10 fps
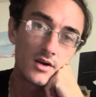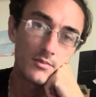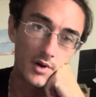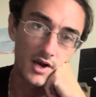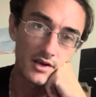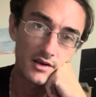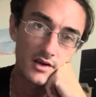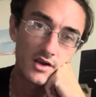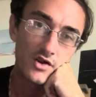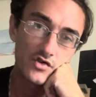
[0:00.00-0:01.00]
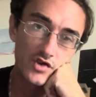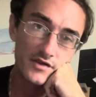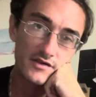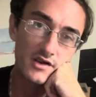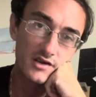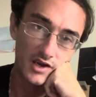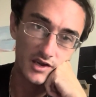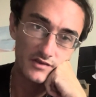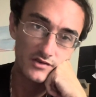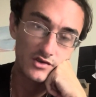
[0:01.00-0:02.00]
But just in
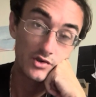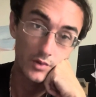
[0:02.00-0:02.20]
case you